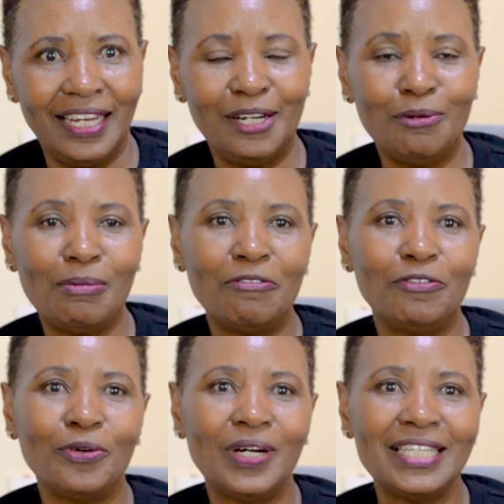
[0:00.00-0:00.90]
Hello, my
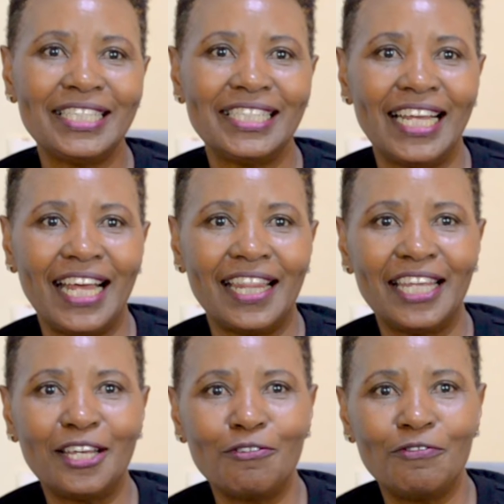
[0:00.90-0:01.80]
viewers.
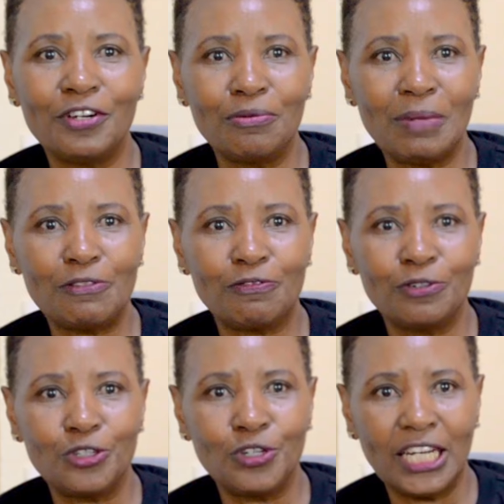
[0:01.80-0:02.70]
Thank you very much for
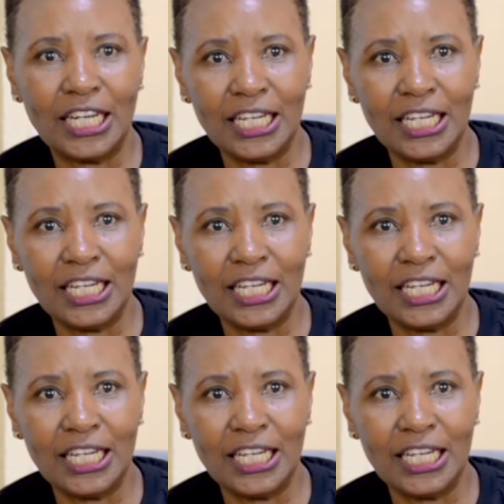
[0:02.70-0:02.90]
tuning